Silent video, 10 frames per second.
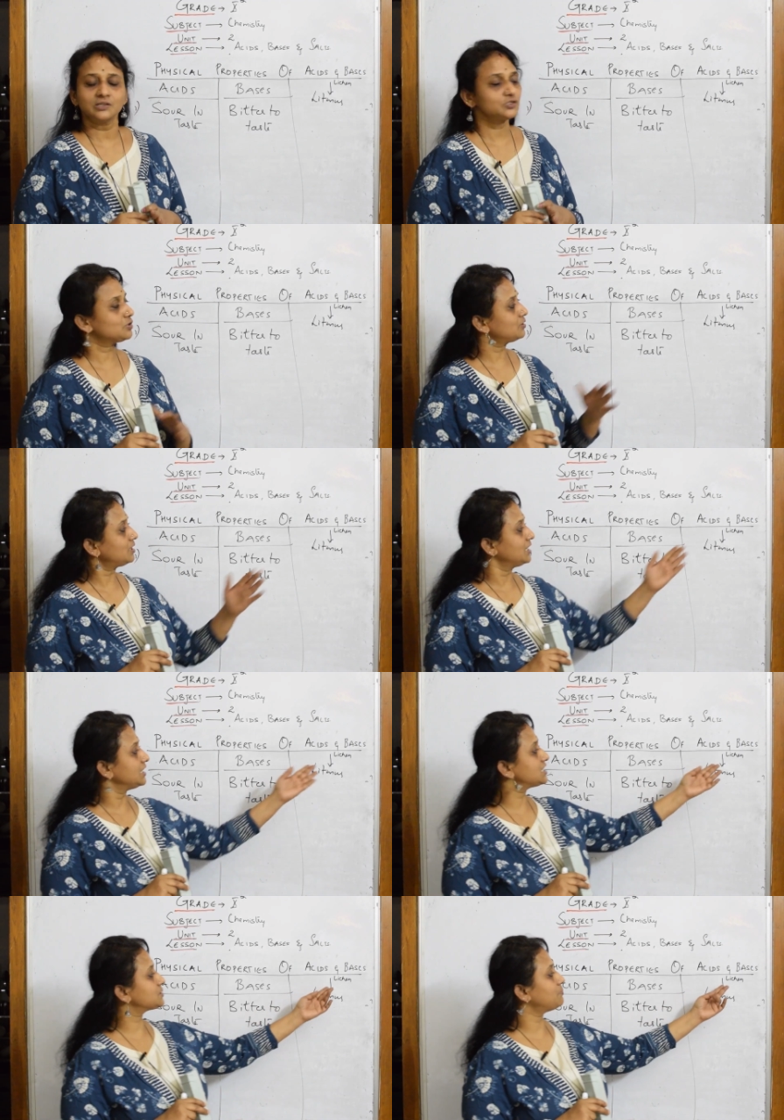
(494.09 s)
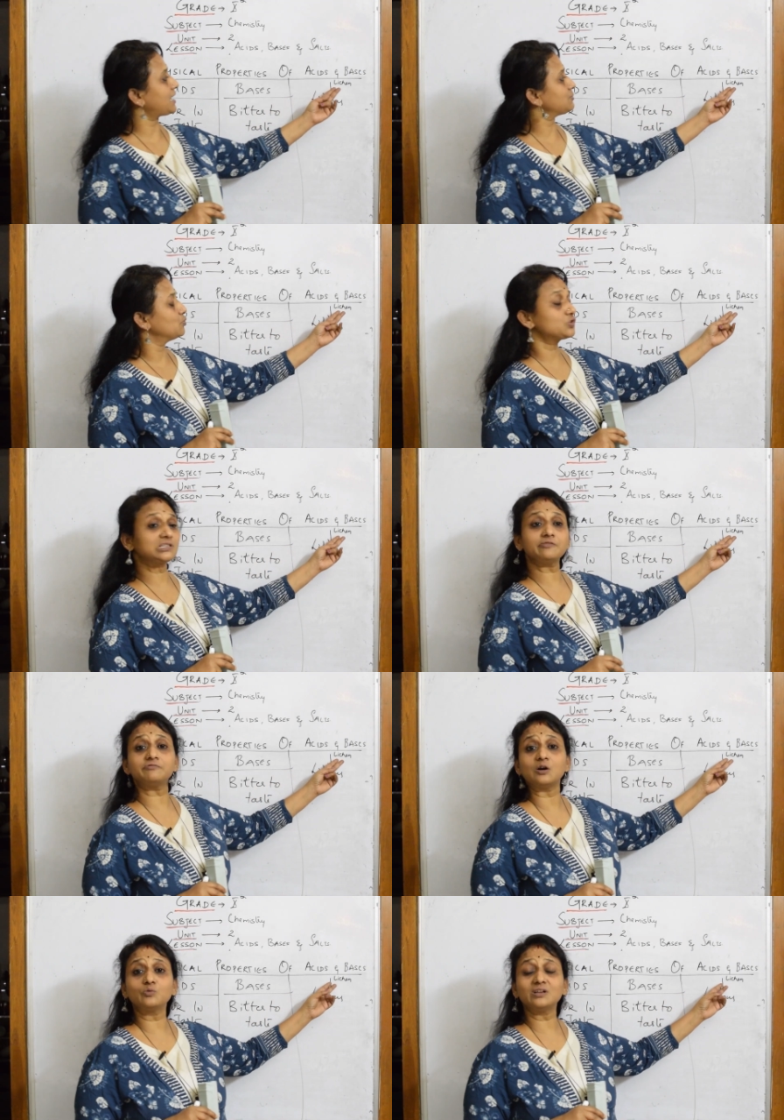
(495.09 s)
So it's mostly
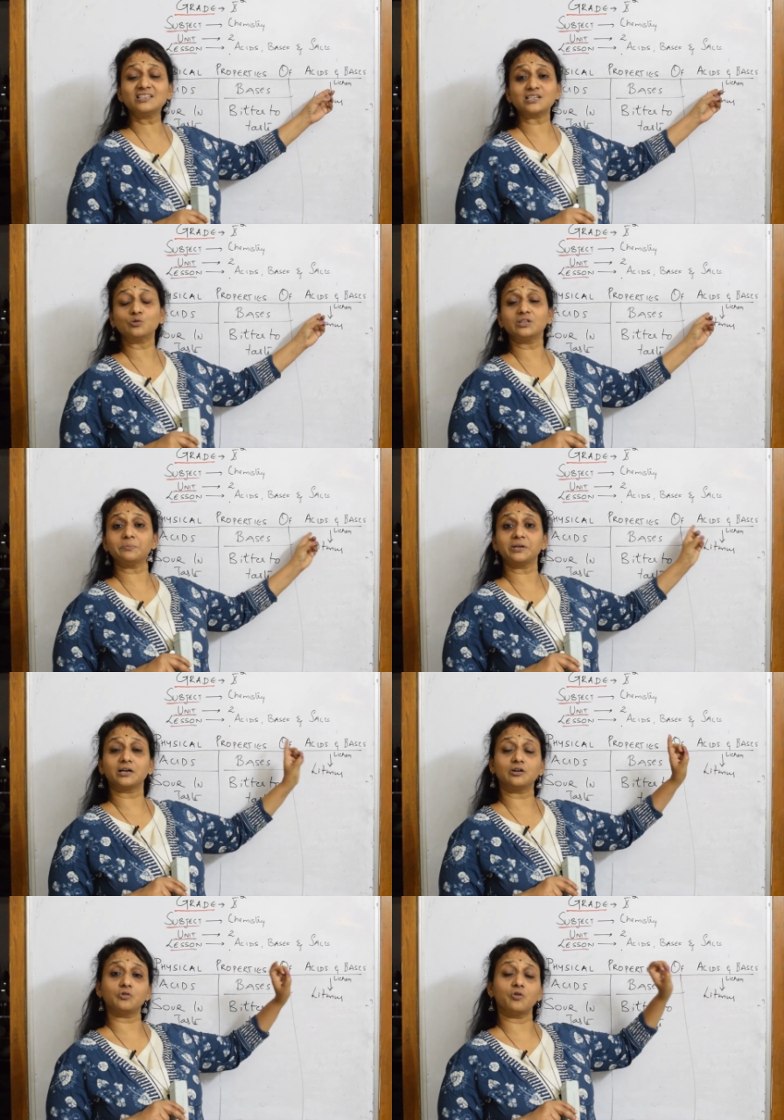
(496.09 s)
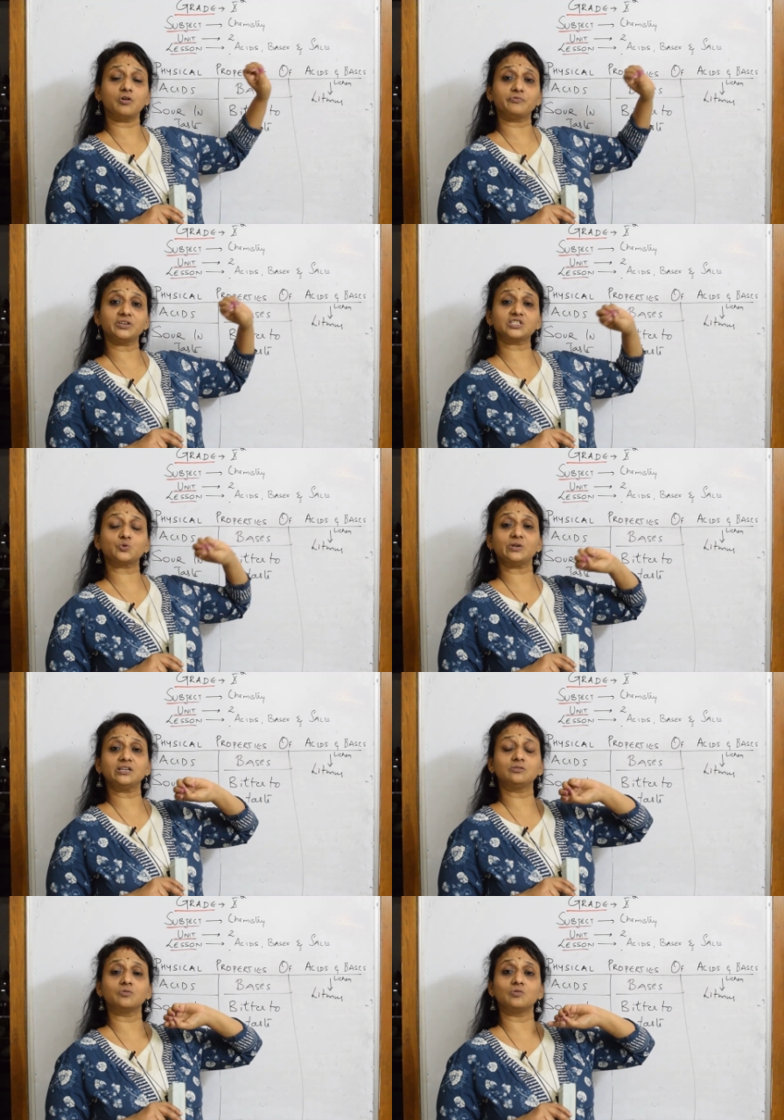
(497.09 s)
found in South America, Norway,
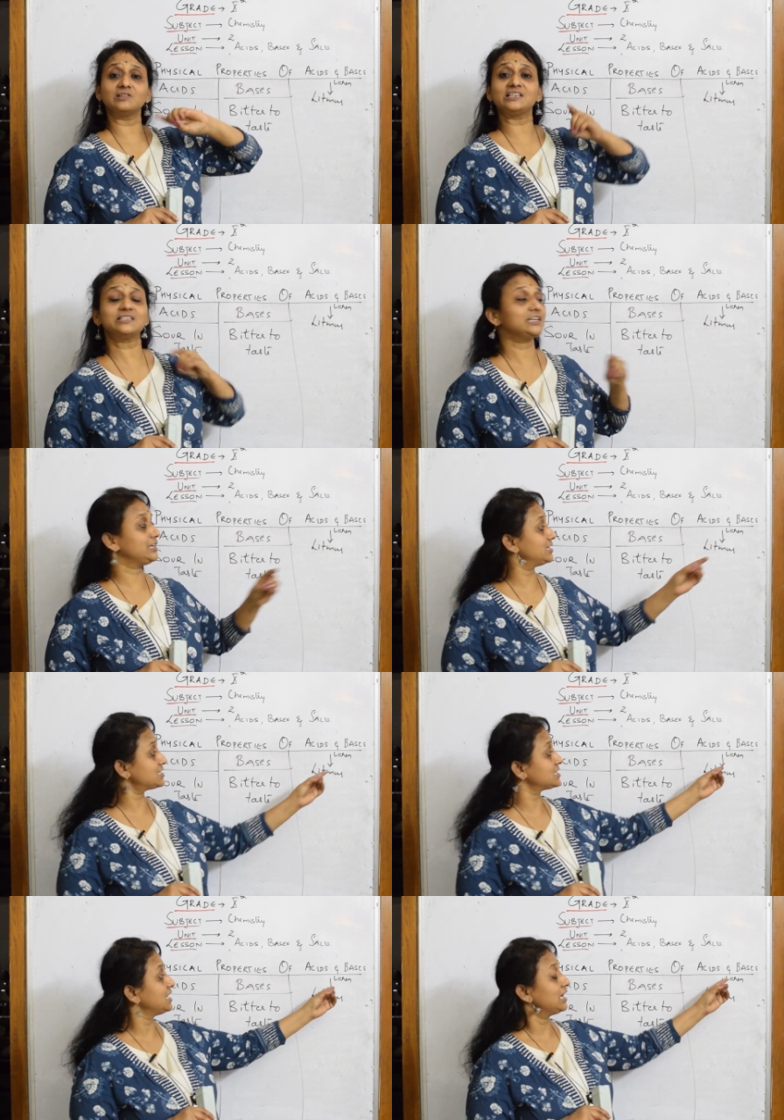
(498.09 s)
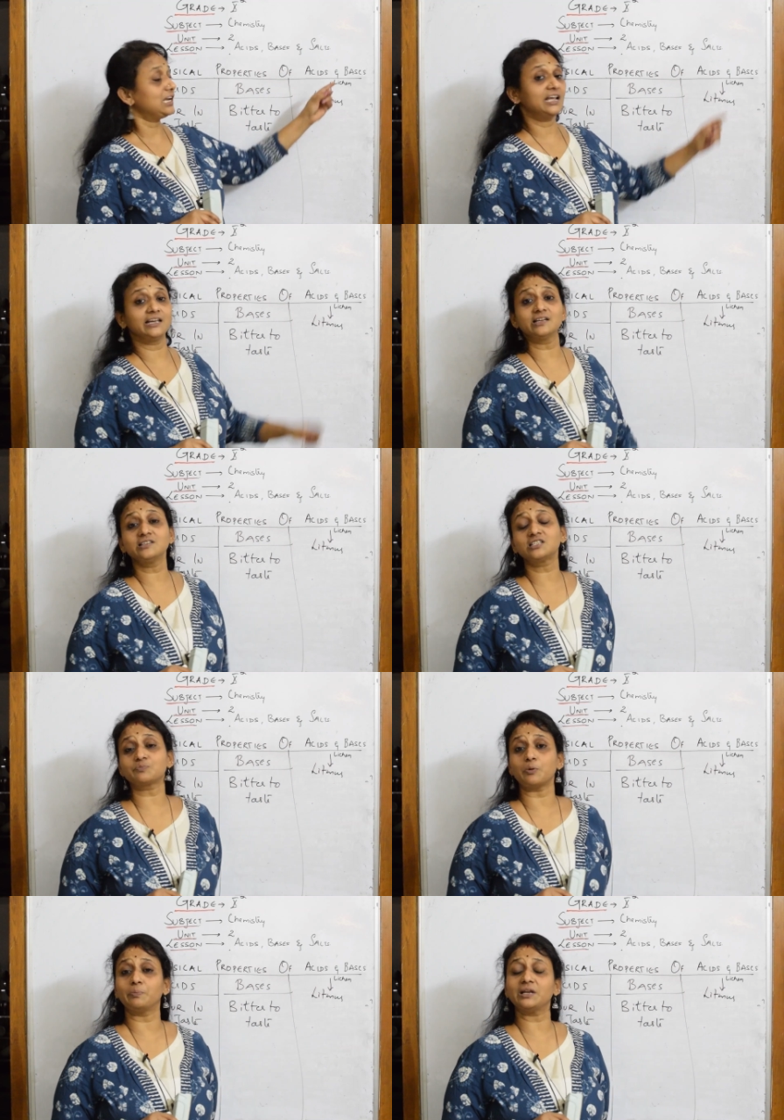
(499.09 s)
Sweden, all these areas. Lichens
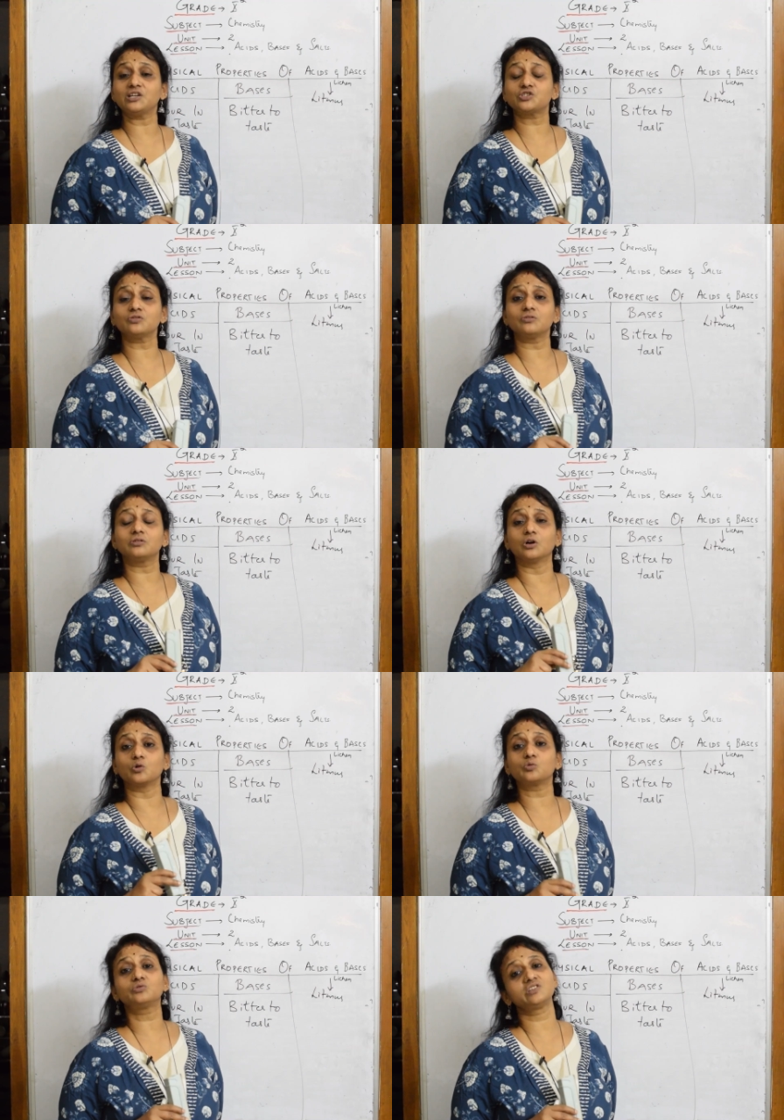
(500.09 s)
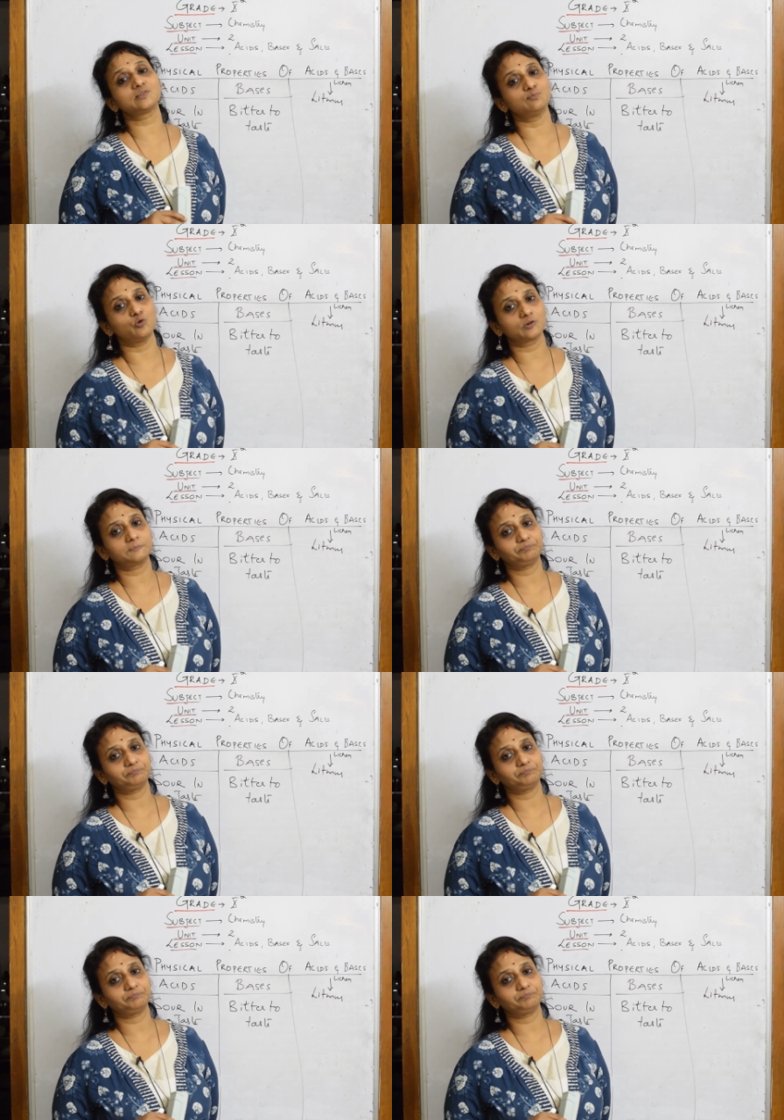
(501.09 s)
population or the growth is more.